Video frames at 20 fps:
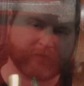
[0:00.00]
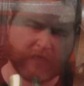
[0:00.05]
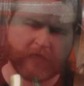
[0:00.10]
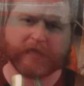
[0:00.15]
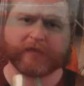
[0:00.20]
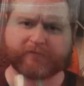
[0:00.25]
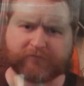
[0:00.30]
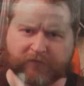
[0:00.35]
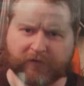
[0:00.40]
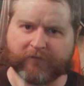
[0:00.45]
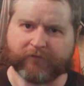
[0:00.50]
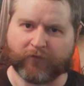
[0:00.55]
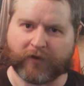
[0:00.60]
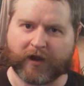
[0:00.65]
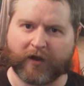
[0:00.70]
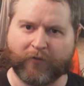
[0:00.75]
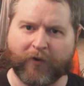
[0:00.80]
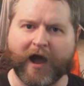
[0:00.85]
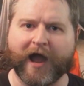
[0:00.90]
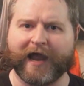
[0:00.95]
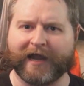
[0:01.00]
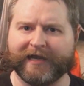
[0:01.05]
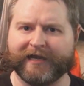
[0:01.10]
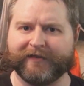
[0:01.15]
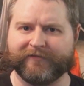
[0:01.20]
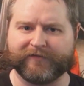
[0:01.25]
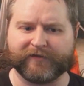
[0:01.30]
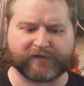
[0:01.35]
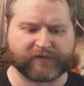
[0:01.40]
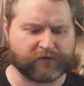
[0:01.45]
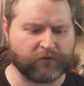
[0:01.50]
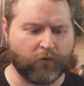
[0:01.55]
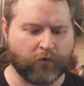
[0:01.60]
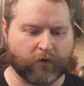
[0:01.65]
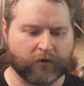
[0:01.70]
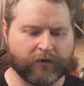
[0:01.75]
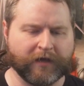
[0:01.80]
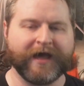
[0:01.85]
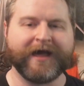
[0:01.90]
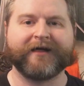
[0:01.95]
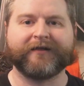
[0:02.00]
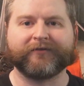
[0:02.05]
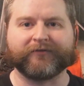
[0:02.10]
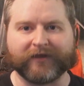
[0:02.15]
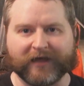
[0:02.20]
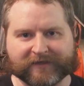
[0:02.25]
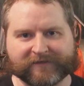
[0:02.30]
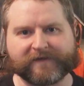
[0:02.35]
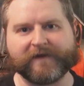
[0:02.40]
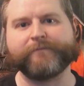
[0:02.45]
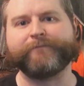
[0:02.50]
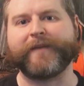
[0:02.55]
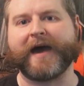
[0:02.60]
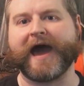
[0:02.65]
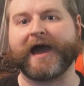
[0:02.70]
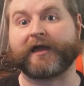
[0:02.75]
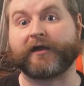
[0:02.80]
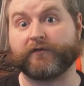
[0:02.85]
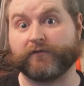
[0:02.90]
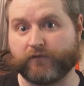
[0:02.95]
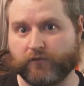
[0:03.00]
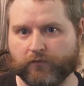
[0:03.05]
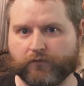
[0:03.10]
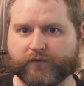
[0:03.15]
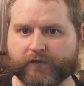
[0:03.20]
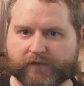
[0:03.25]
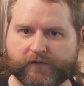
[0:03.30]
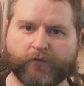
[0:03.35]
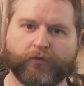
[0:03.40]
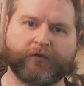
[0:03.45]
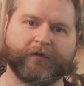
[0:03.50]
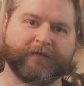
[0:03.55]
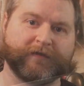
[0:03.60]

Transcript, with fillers: the history of what, why I needed this sword. Let's get back to the sword